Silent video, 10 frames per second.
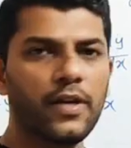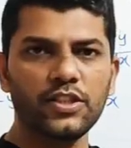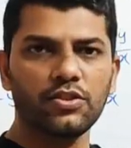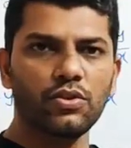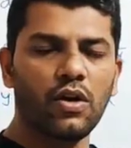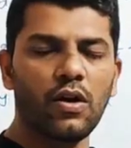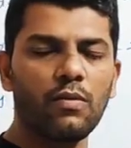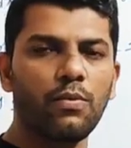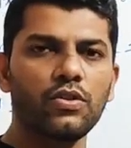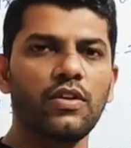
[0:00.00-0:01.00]
plus 2
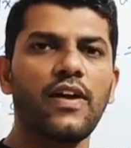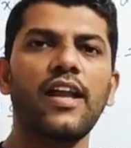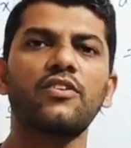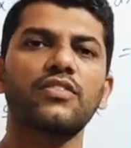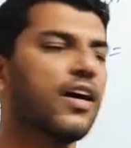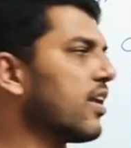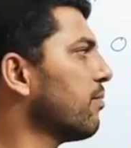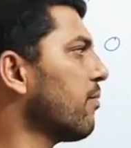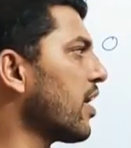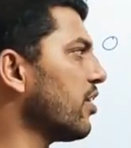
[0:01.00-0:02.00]
or both the values
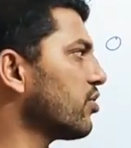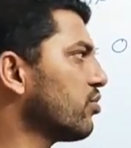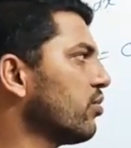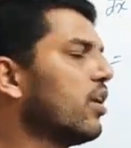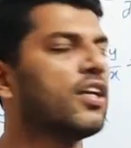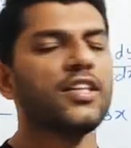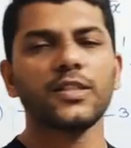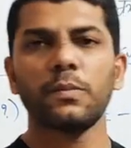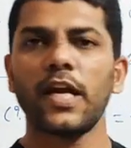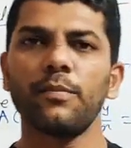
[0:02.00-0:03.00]
are minus 2,
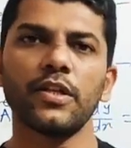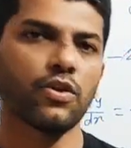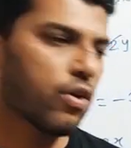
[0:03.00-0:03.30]
this might be the